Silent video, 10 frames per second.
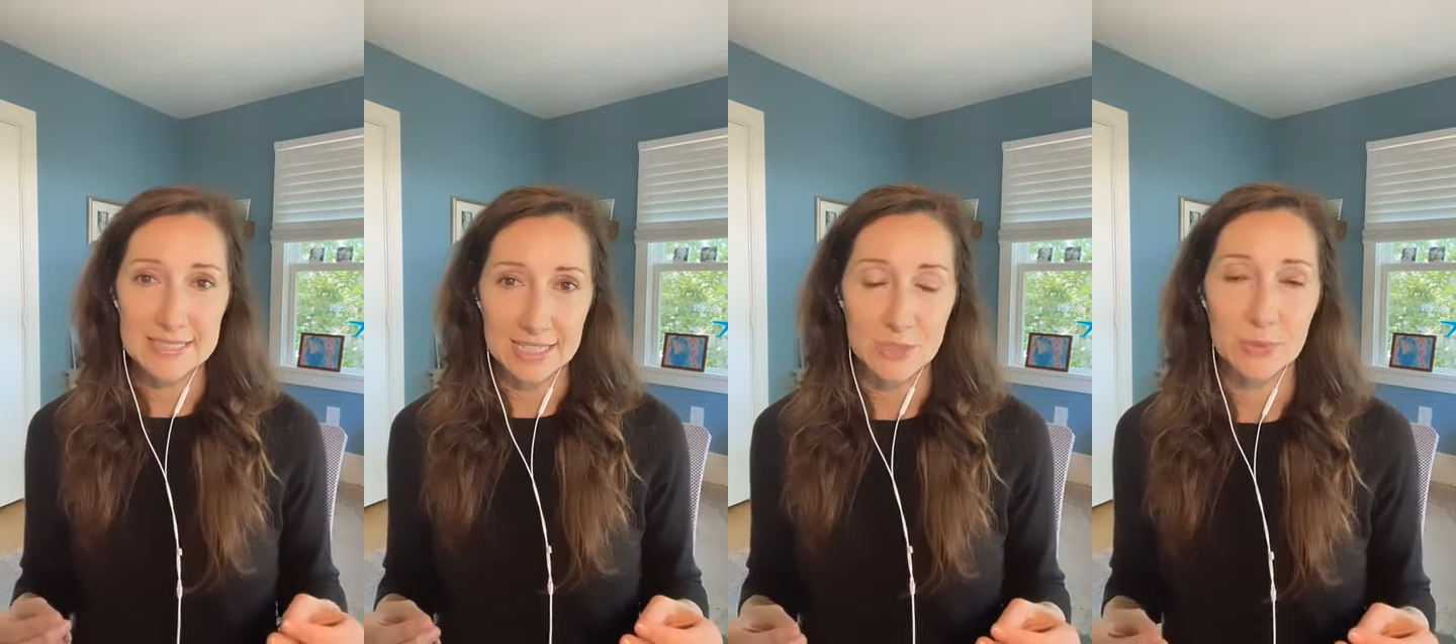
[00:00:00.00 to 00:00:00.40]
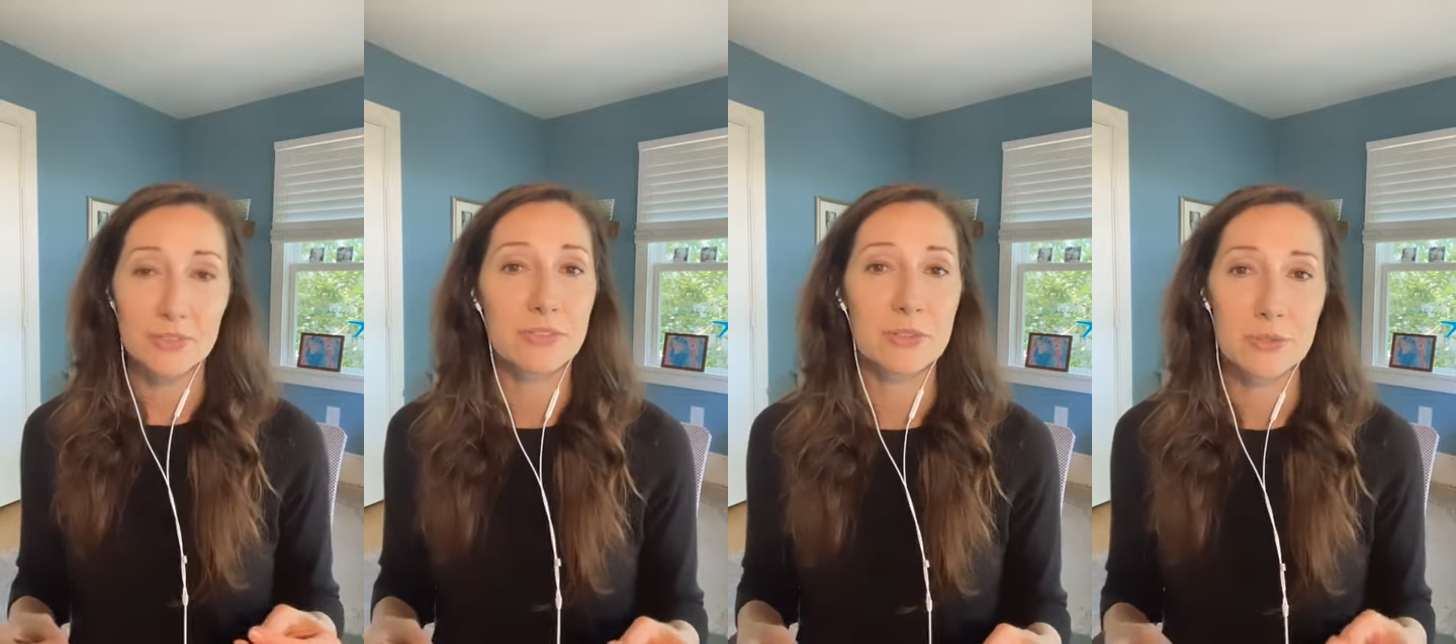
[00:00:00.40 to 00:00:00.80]
that's when
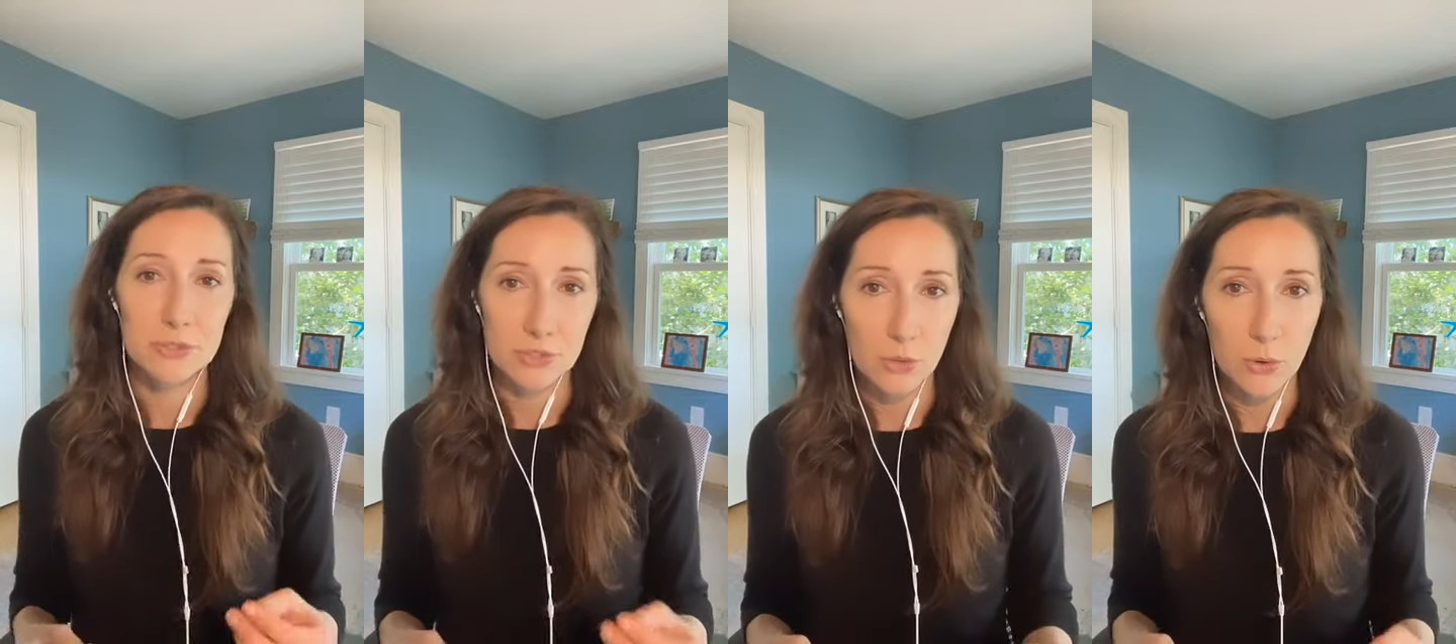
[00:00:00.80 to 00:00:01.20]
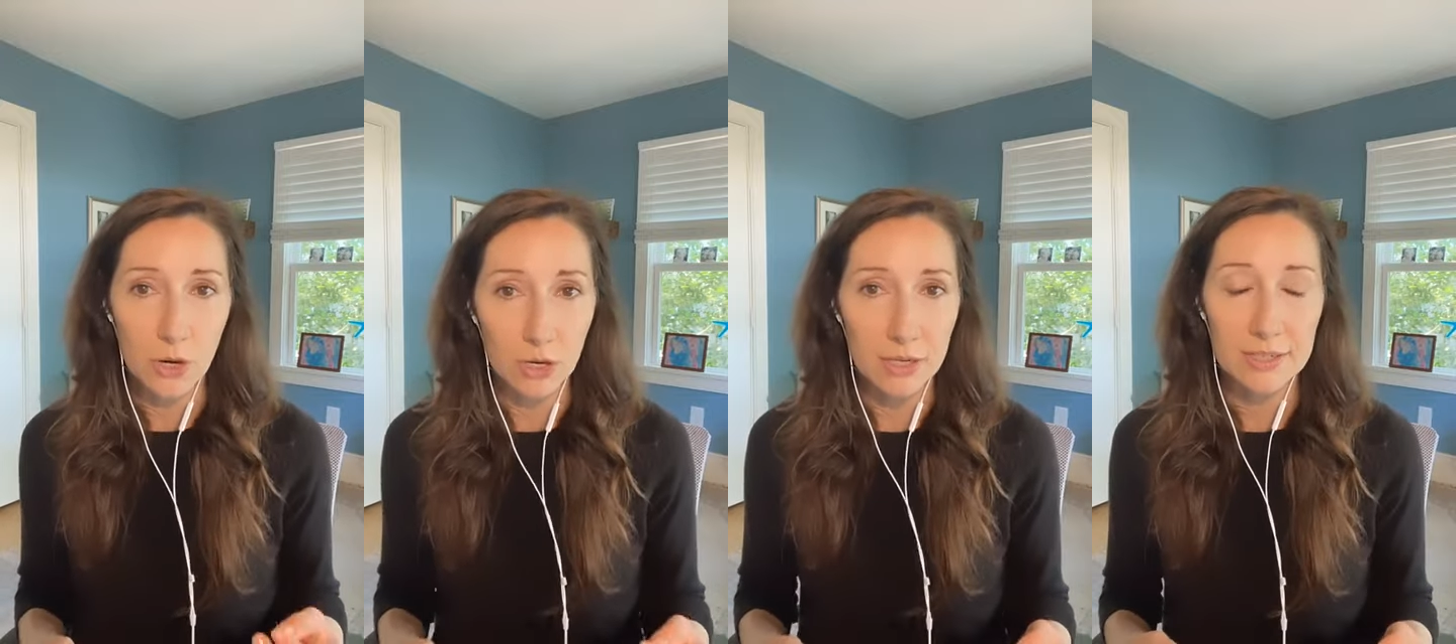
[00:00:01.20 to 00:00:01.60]
it feels so
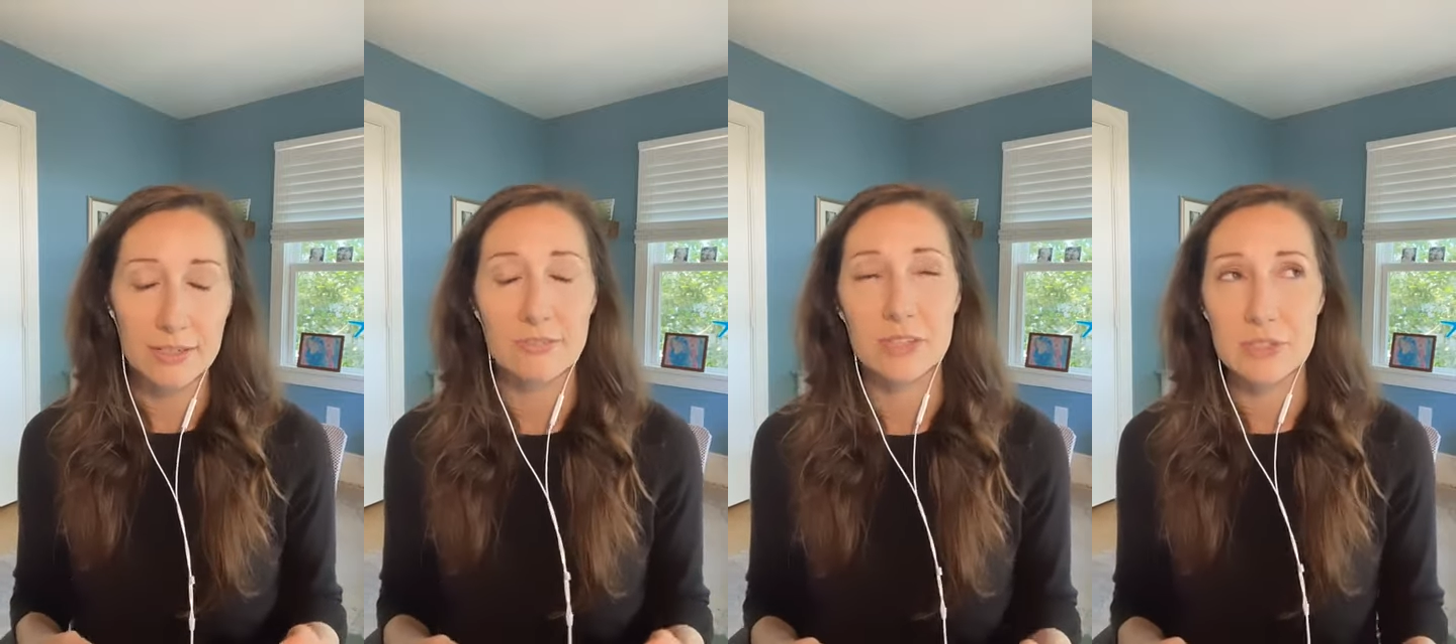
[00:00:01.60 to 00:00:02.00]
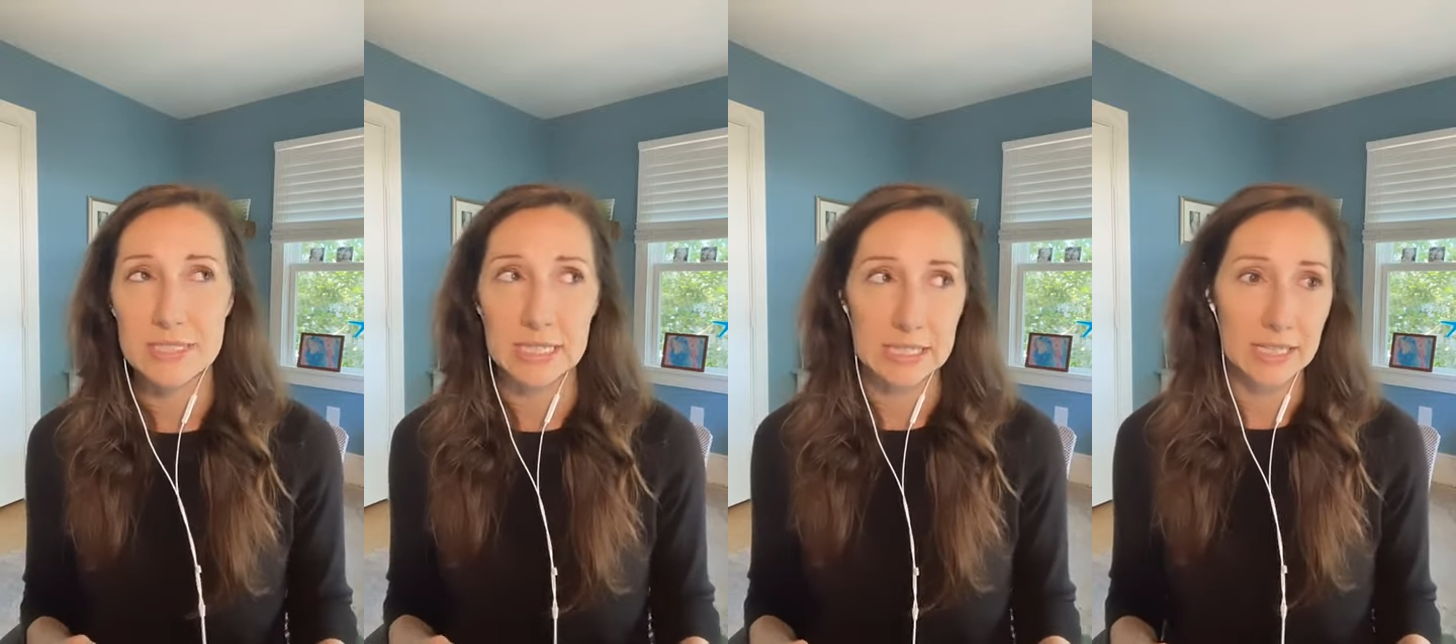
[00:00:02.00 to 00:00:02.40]
hard, and it
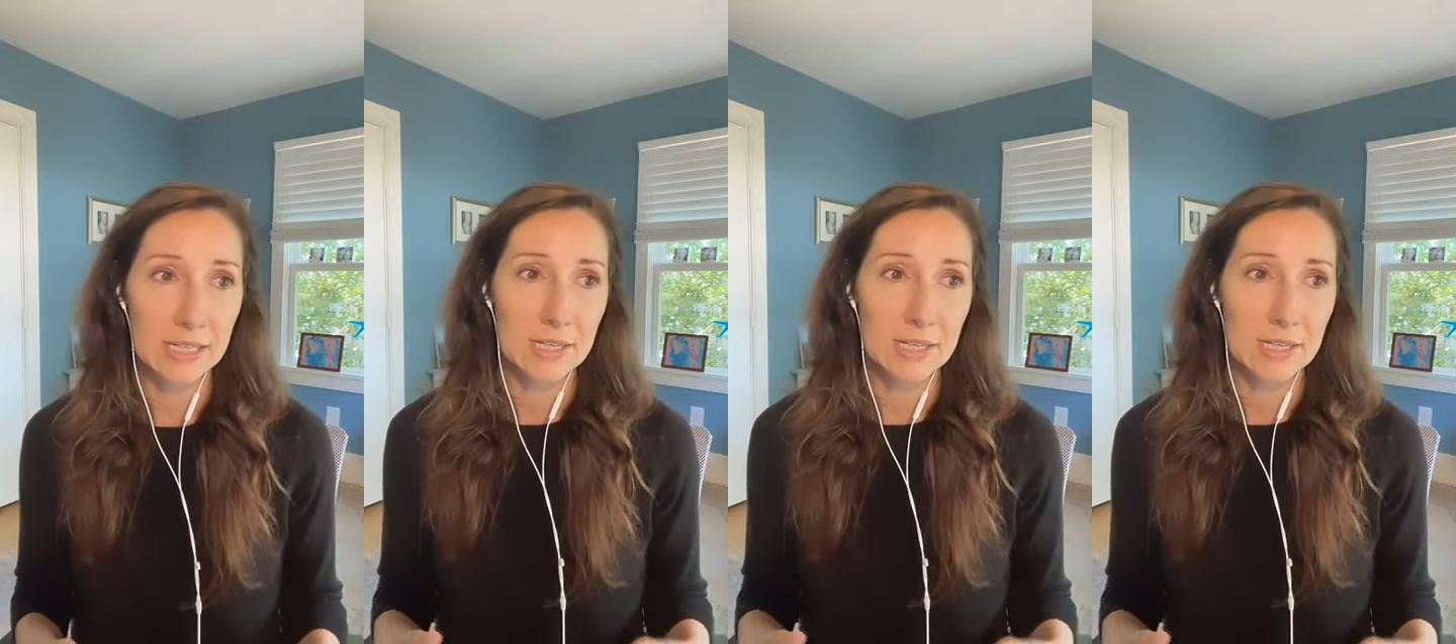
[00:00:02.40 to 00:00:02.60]
feels like